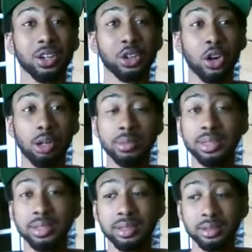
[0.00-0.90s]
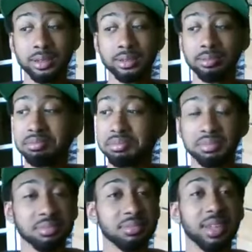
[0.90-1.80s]
Karma
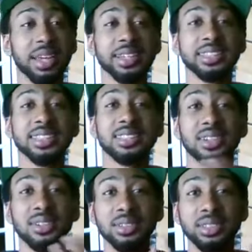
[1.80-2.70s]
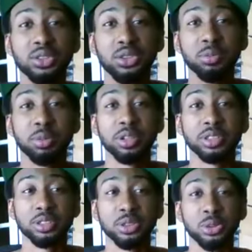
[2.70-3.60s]
exists only to the
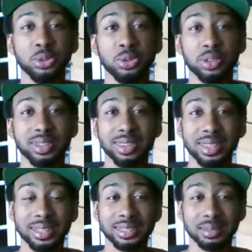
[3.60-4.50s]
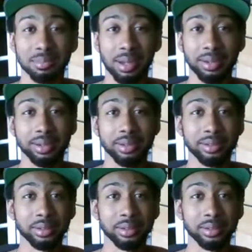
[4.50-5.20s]
person who thinks about it.